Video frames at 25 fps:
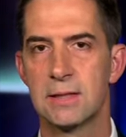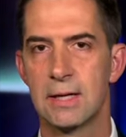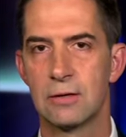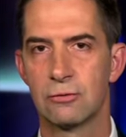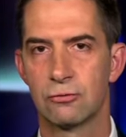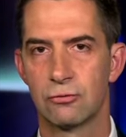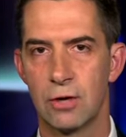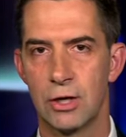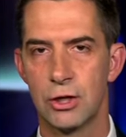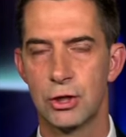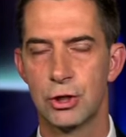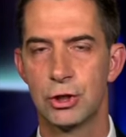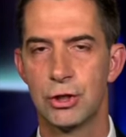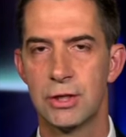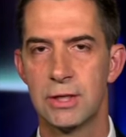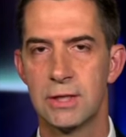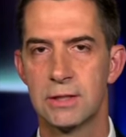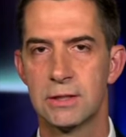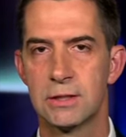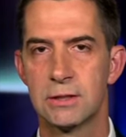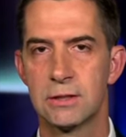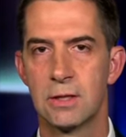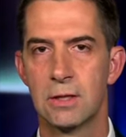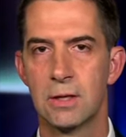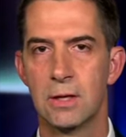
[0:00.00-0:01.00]
They rushed
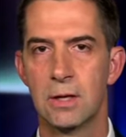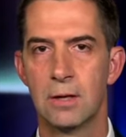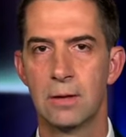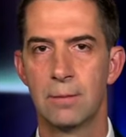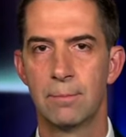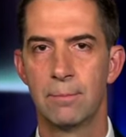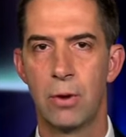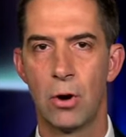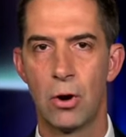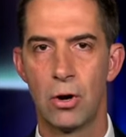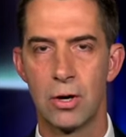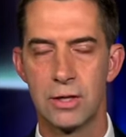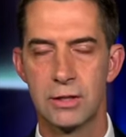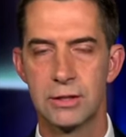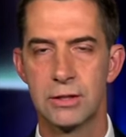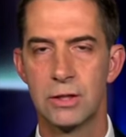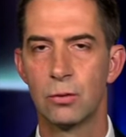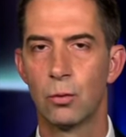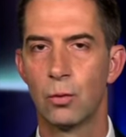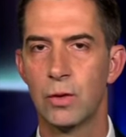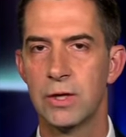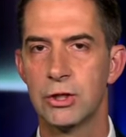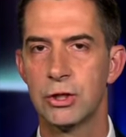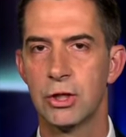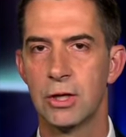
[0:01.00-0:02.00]
this
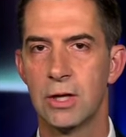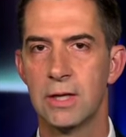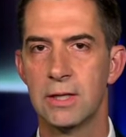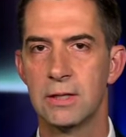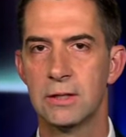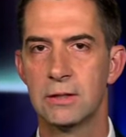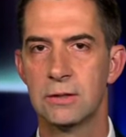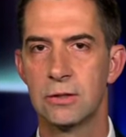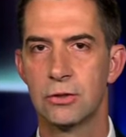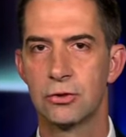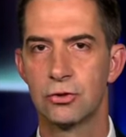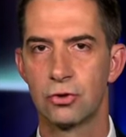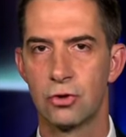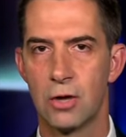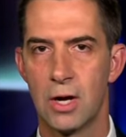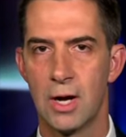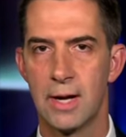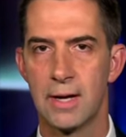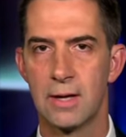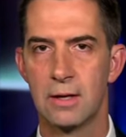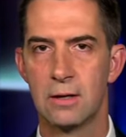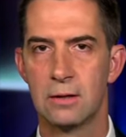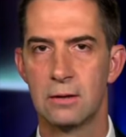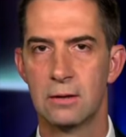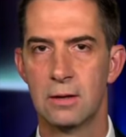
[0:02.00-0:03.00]
partisan witch hunt to
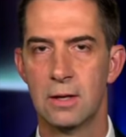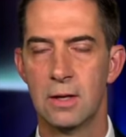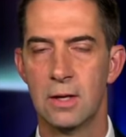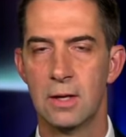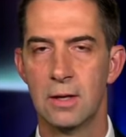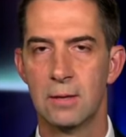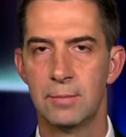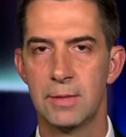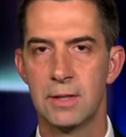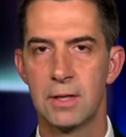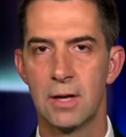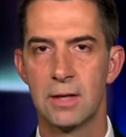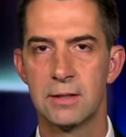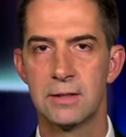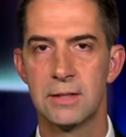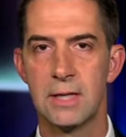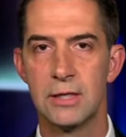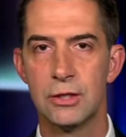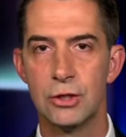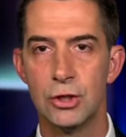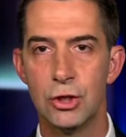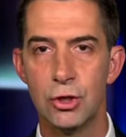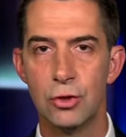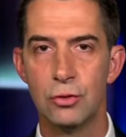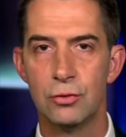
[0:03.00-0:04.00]
trial because they
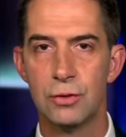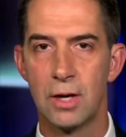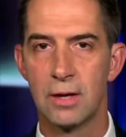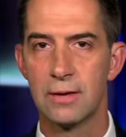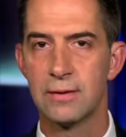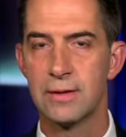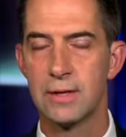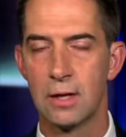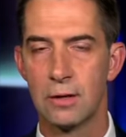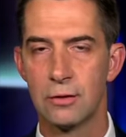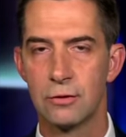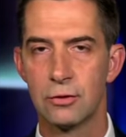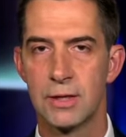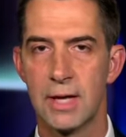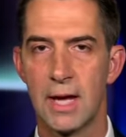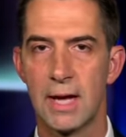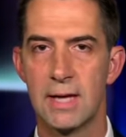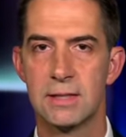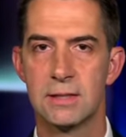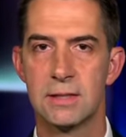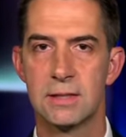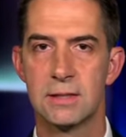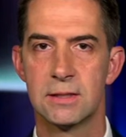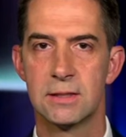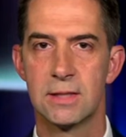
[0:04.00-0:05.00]
knew none of the other
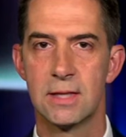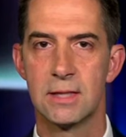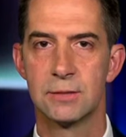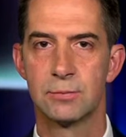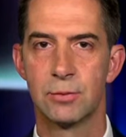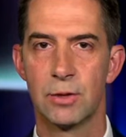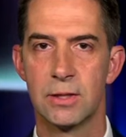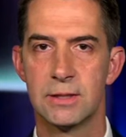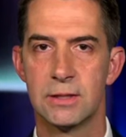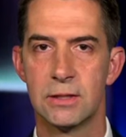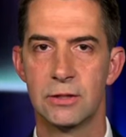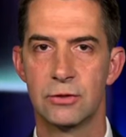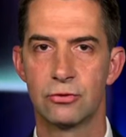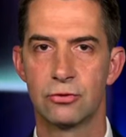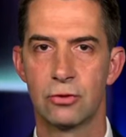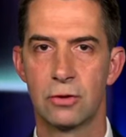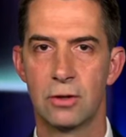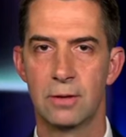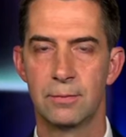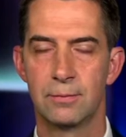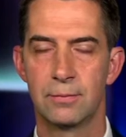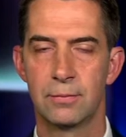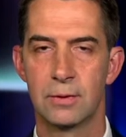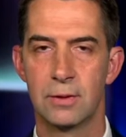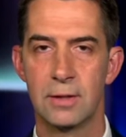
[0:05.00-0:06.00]
cases against President
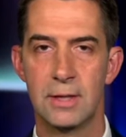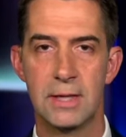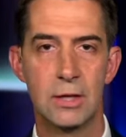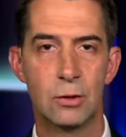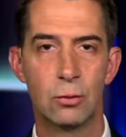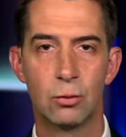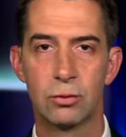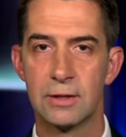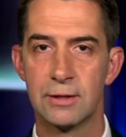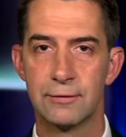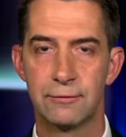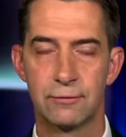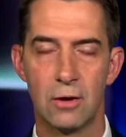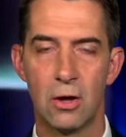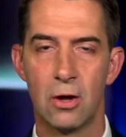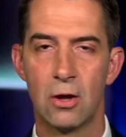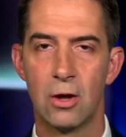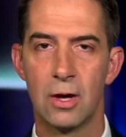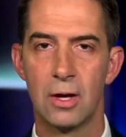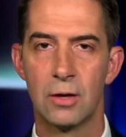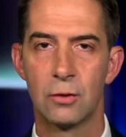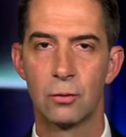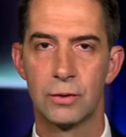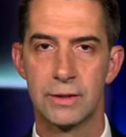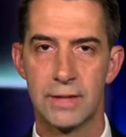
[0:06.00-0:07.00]
Trump, equally
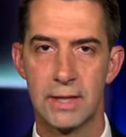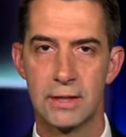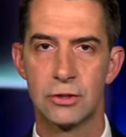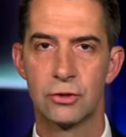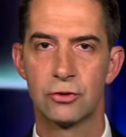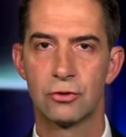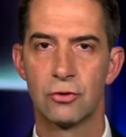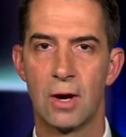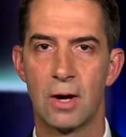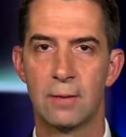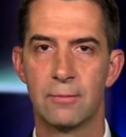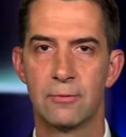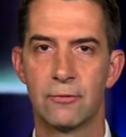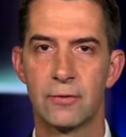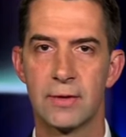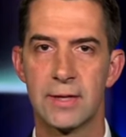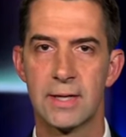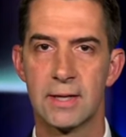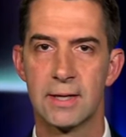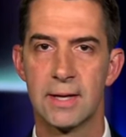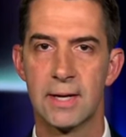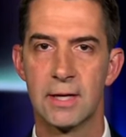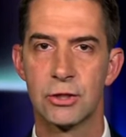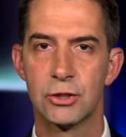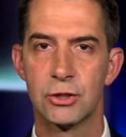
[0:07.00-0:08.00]
flawed, would get to trial before the
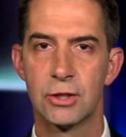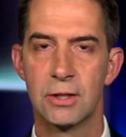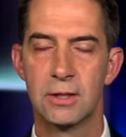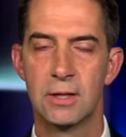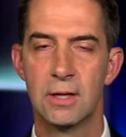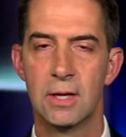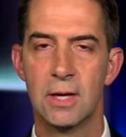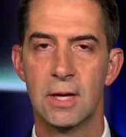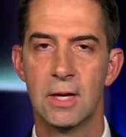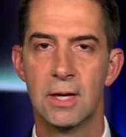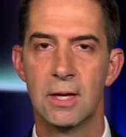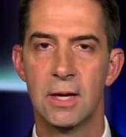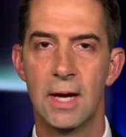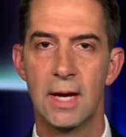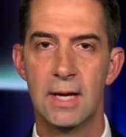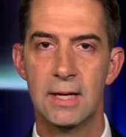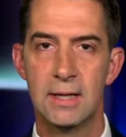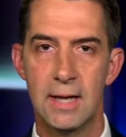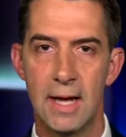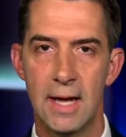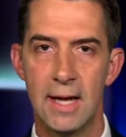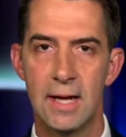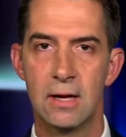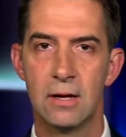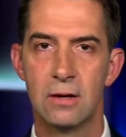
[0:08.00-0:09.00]
election. Right.
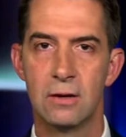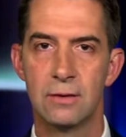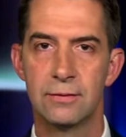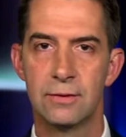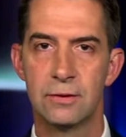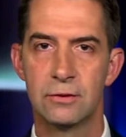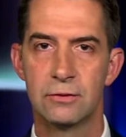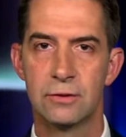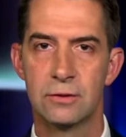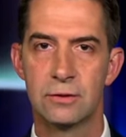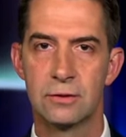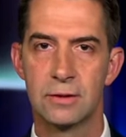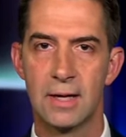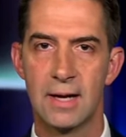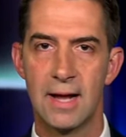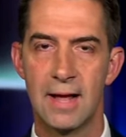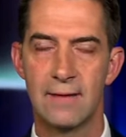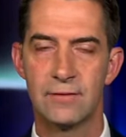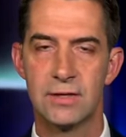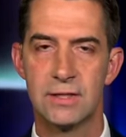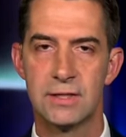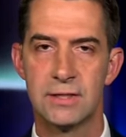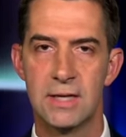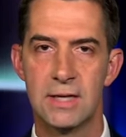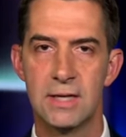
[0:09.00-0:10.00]
And now they're going to
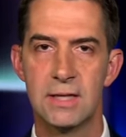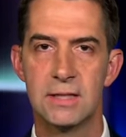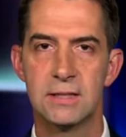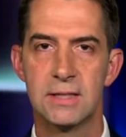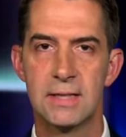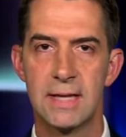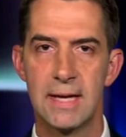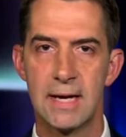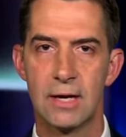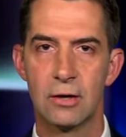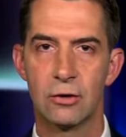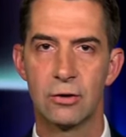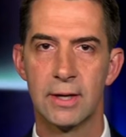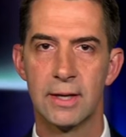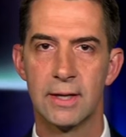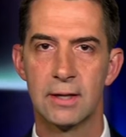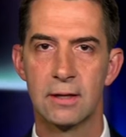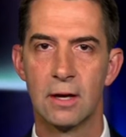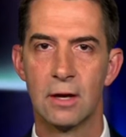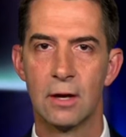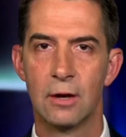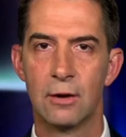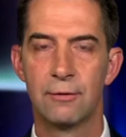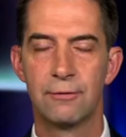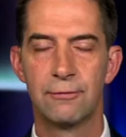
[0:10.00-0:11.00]
have a sentencing
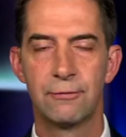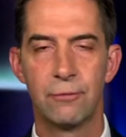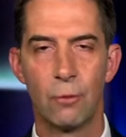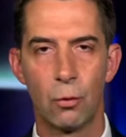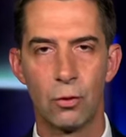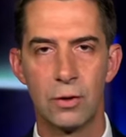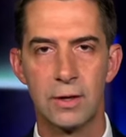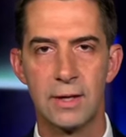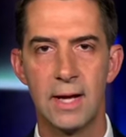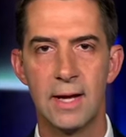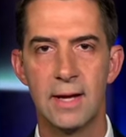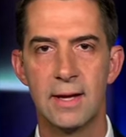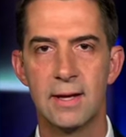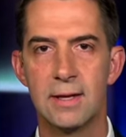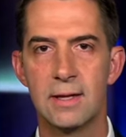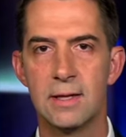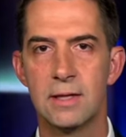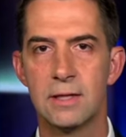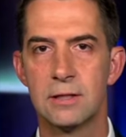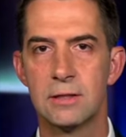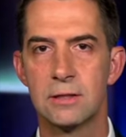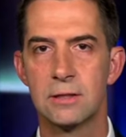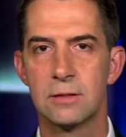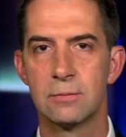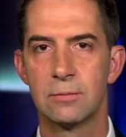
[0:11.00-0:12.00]
hearing four
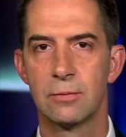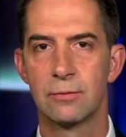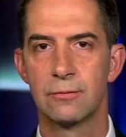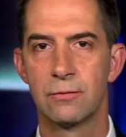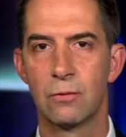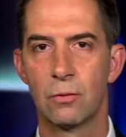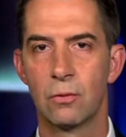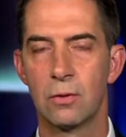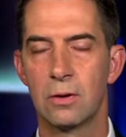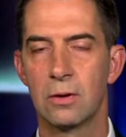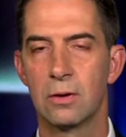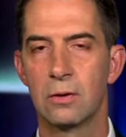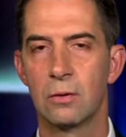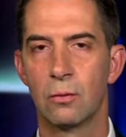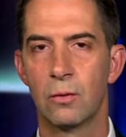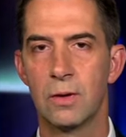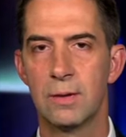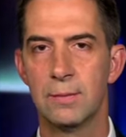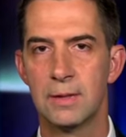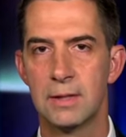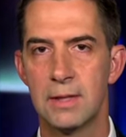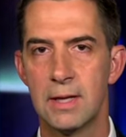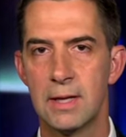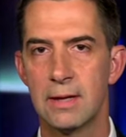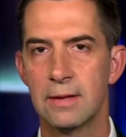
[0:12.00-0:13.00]
days before
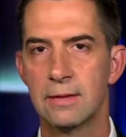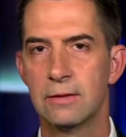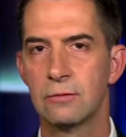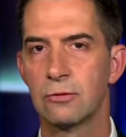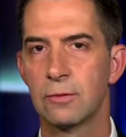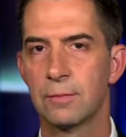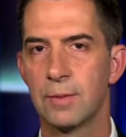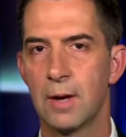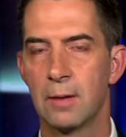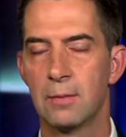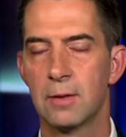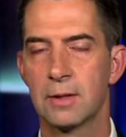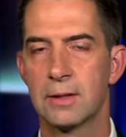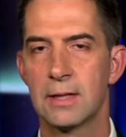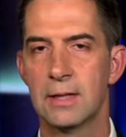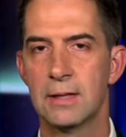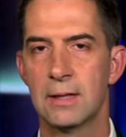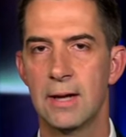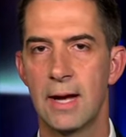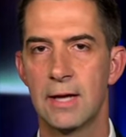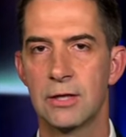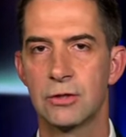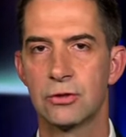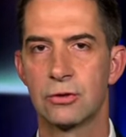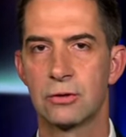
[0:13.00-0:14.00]
we begin the Republican
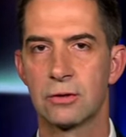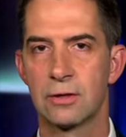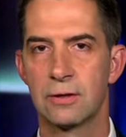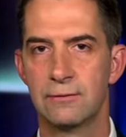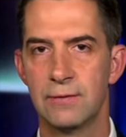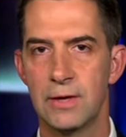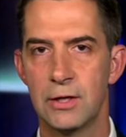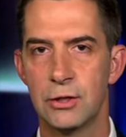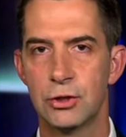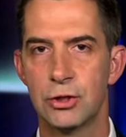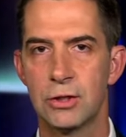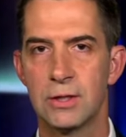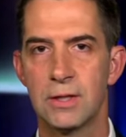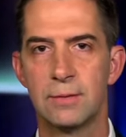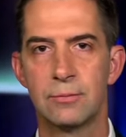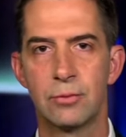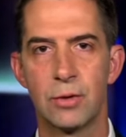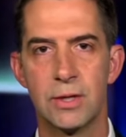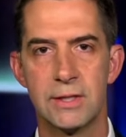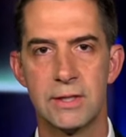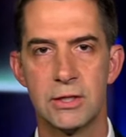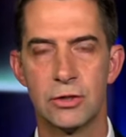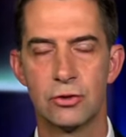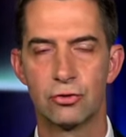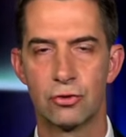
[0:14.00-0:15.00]
National Convention and
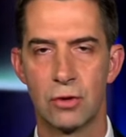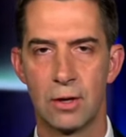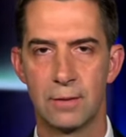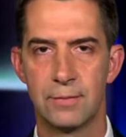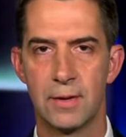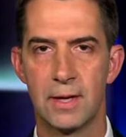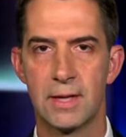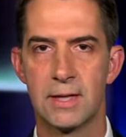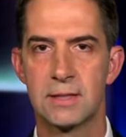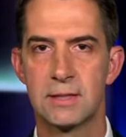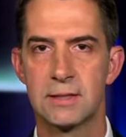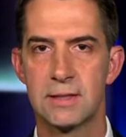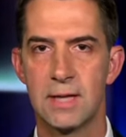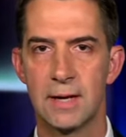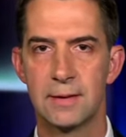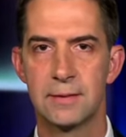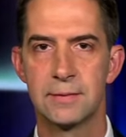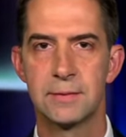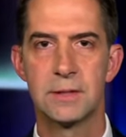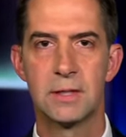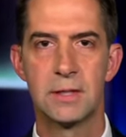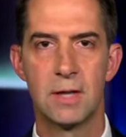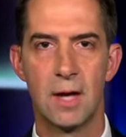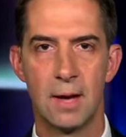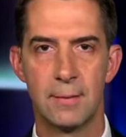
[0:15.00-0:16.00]
President Trump
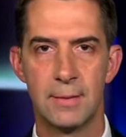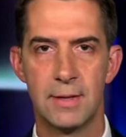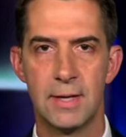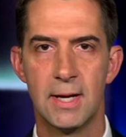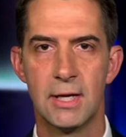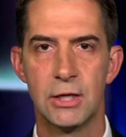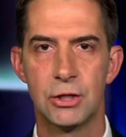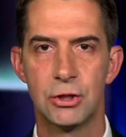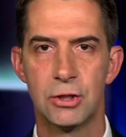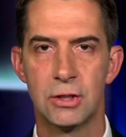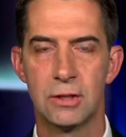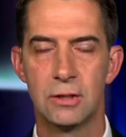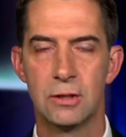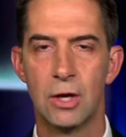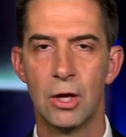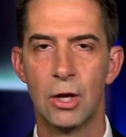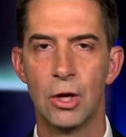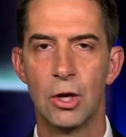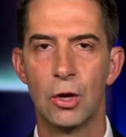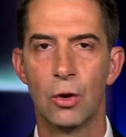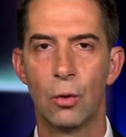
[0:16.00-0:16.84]
accepts the nomination.